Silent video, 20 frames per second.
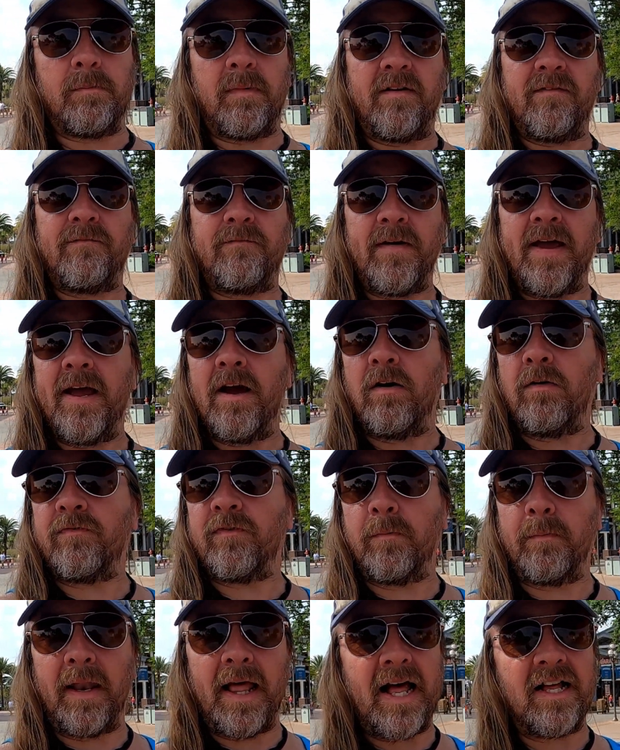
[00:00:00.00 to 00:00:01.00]
on my fail
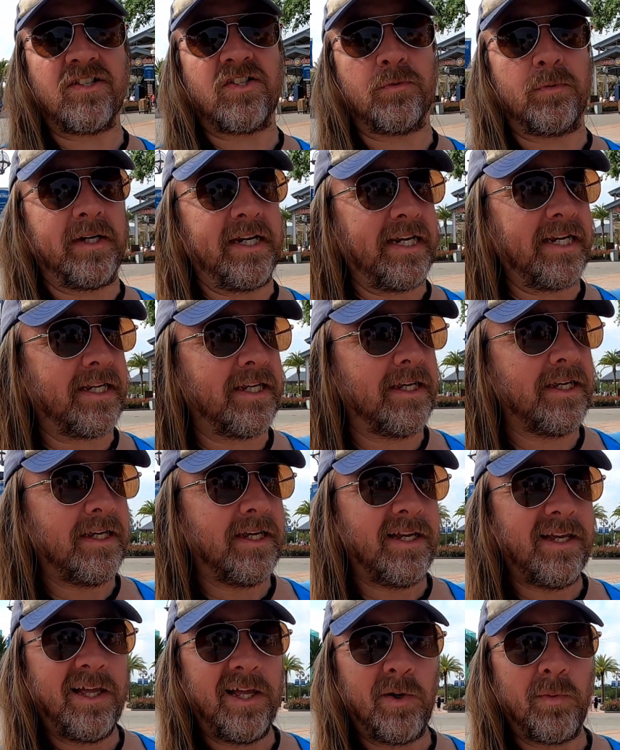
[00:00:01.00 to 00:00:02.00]
from last week.
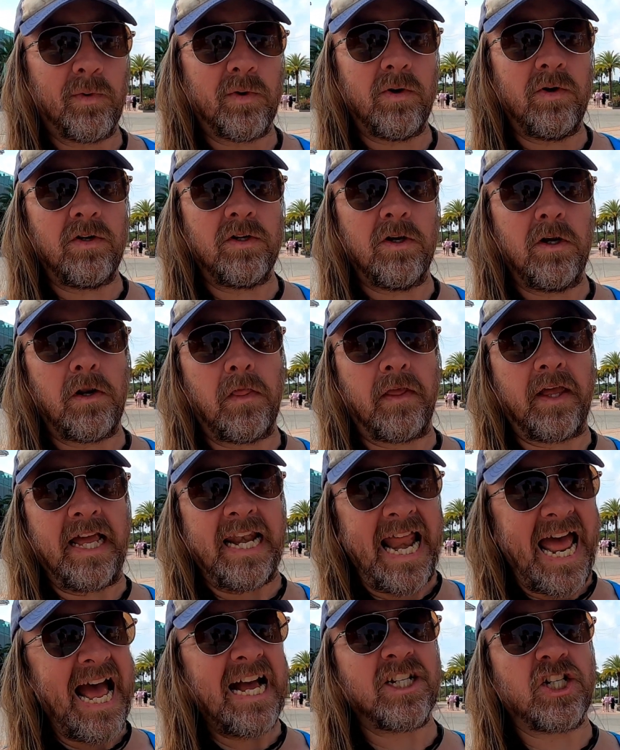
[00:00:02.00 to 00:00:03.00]
We're going to go to the
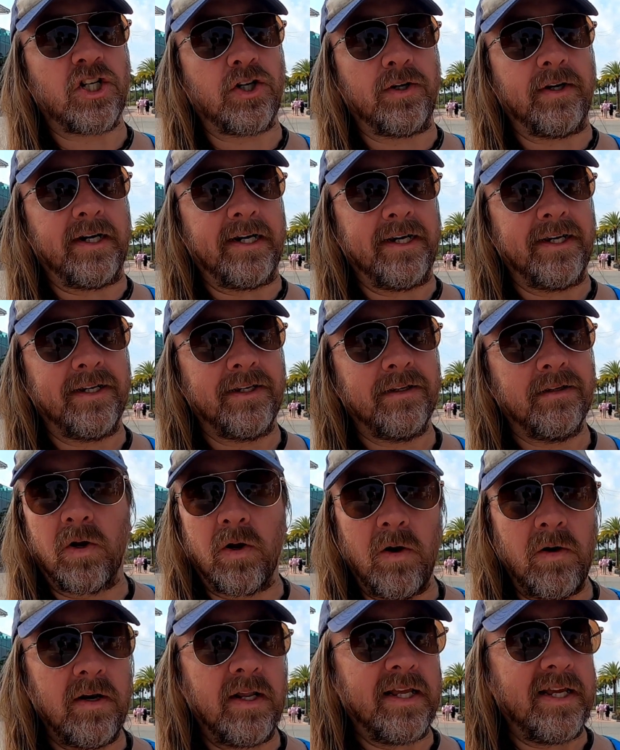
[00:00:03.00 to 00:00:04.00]
ganachery. We're
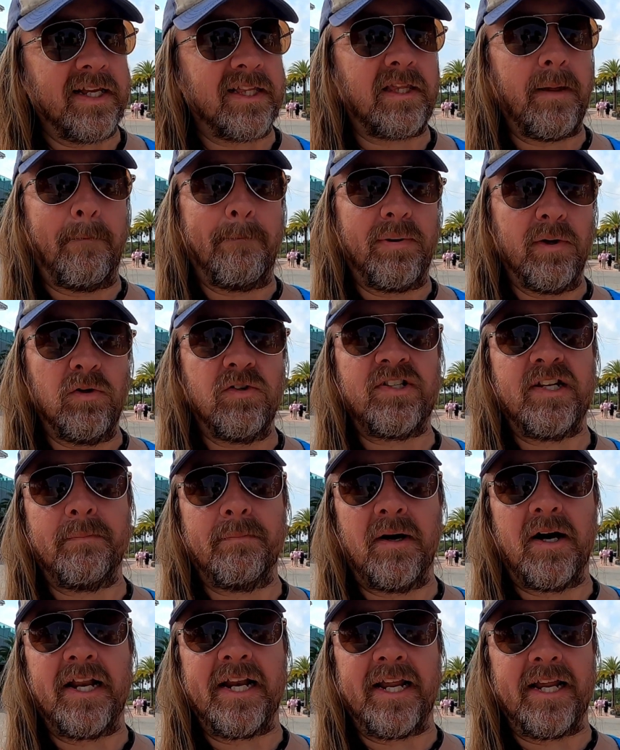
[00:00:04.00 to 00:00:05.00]
going to get the Boozy
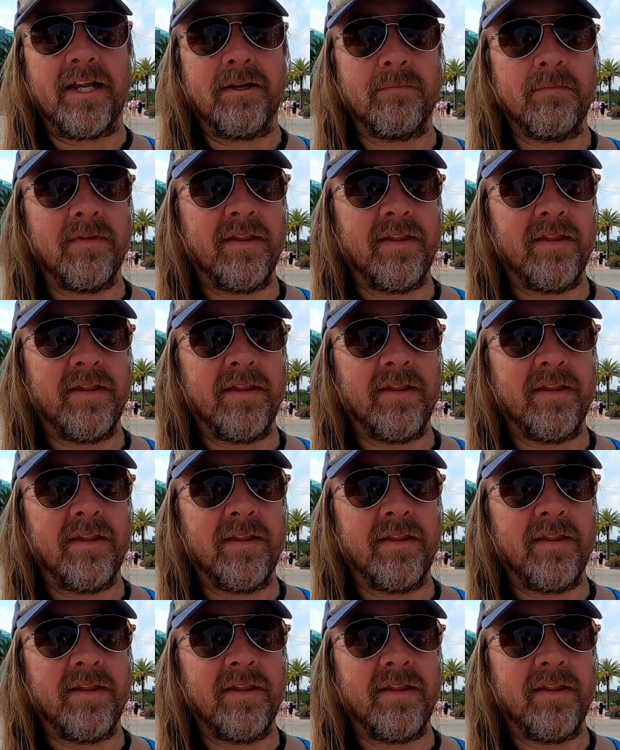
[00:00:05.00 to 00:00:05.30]
Bunny.